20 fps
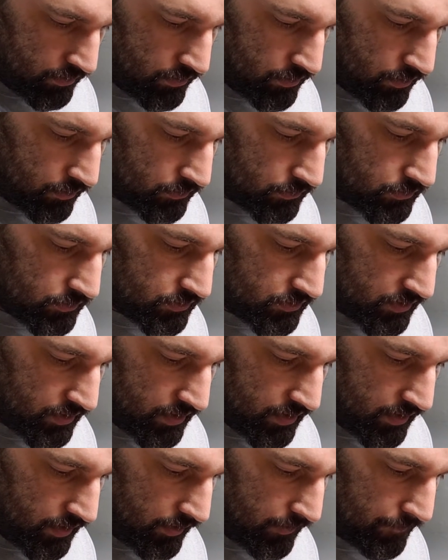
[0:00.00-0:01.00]
don't
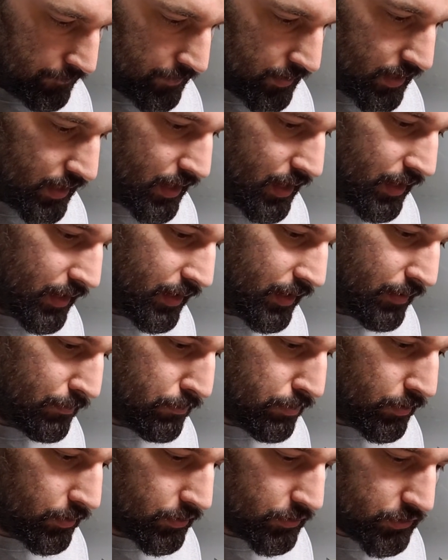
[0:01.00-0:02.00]
see any
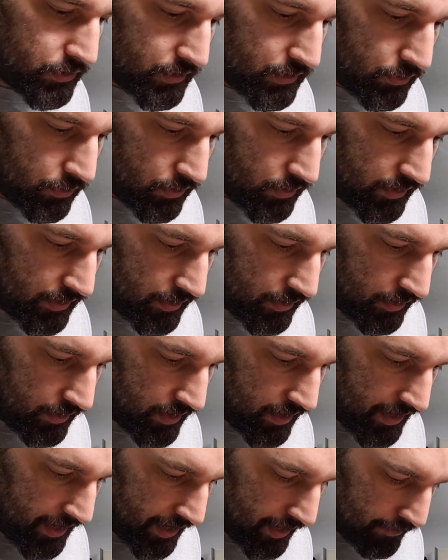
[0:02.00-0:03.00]
bulging or leaking
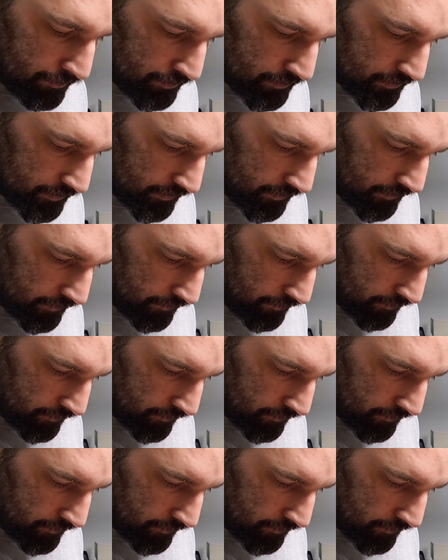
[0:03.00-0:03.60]
caps.